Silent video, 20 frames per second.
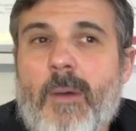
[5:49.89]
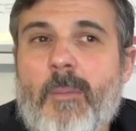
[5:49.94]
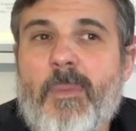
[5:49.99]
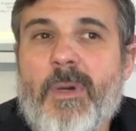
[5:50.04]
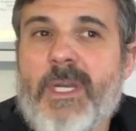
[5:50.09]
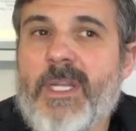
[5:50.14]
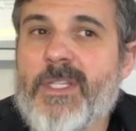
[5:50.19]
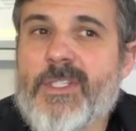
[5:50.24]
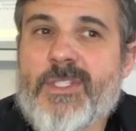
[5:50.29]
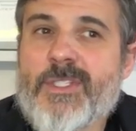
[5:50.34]

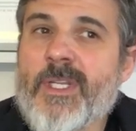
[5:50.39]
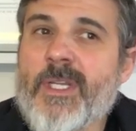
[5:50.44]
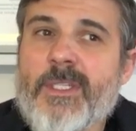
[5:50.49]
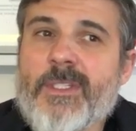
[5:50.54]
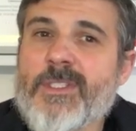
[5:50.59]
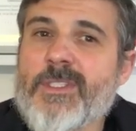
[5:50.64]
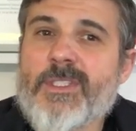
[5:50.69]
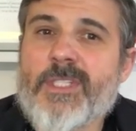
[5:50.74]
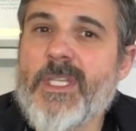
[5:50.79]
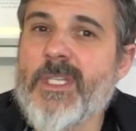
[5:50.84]
but it's not
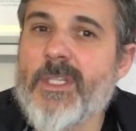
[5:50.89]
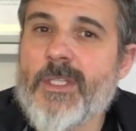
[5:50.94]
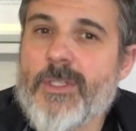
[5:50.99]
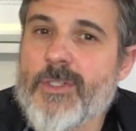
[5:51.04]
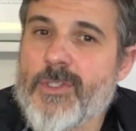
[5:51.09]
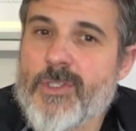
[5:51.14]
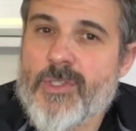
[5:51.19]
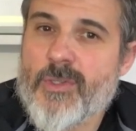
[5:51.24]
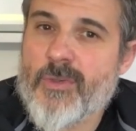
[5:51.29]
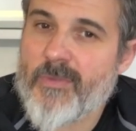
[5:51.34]
to say that
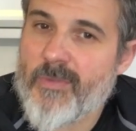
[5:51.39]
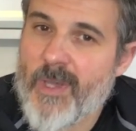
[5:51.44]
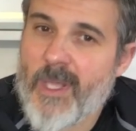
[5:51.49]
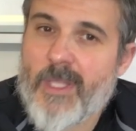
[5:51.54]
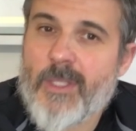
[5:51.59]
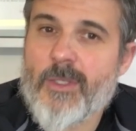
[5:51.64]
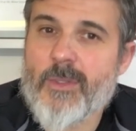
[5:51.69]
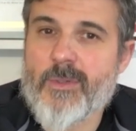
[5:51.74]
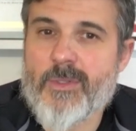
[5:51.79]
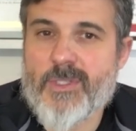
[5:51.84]
there's no
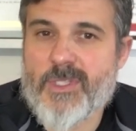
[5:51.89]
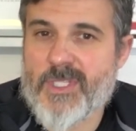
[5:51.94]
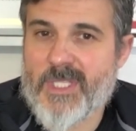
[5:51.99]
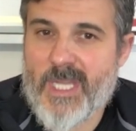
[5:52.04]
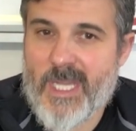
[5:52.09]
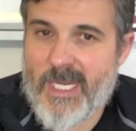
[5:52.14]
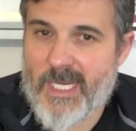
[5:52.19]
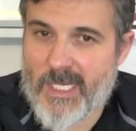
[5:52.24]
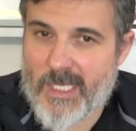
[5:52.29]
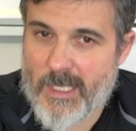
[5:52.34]
value in
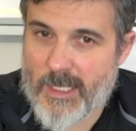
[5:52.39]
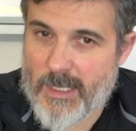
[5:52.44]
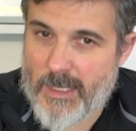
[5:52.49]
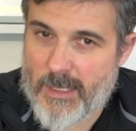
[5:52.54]
static,